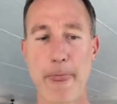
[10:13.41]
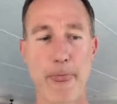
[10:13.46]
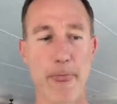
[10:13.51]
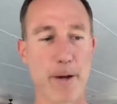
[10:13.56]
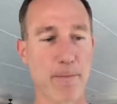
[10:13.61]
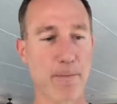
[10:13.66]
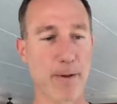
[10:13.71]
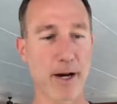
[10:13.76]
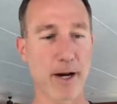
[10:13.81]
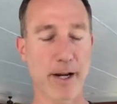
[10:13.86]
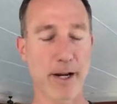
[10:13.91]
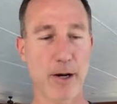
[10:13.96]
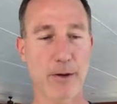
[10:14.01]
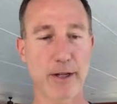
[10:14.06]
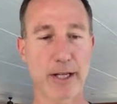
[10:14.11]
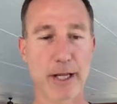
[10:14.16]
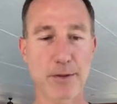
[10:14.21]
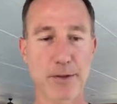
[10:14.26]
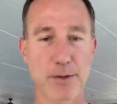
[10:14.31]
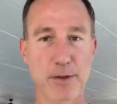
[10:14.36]
about how
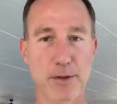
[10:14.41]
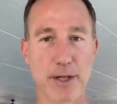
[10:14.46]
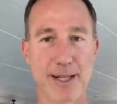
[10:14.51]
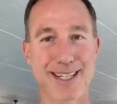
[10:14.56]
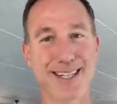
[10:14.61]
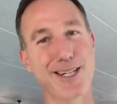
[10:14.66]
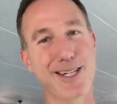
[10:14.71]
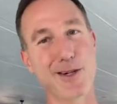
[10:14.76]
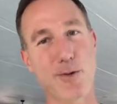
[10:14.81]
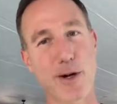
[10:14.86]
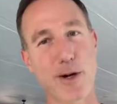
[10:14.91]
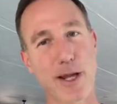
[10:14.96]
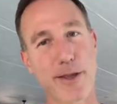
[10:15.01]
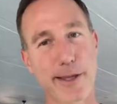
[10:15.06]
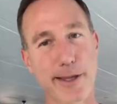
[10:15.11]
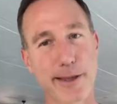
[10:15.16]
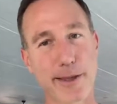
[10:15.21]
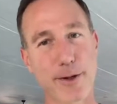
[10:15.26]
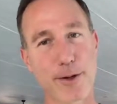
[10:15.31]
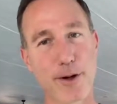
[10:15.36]
Gensler's like, you know what, I
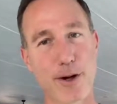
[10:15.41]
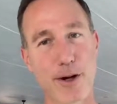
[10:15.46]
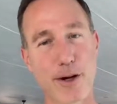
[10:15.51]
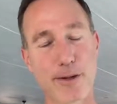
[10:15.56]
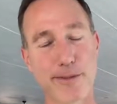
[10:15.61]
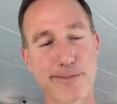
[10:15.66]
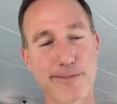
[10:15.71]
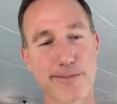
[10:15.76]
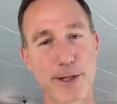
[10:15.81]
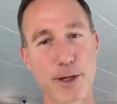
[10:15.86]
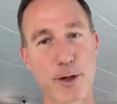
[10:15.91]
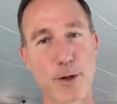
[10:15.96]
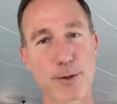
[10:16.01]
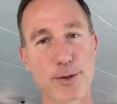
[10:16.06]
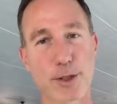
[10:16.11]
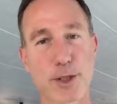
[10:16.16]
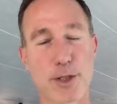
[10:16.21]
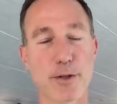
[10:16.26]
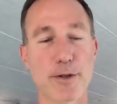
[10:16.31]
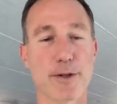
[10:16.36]
think they're all
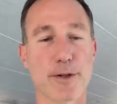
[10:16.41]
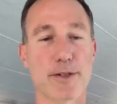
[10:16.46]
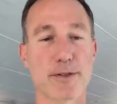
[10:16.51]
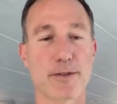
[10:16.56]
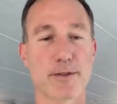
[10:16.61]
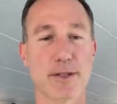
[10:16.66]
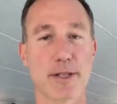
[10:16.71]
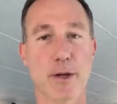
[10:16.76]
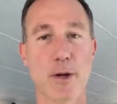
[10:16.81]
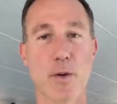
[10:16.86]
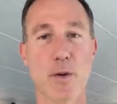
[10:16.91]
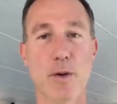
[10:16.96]
securities, you know.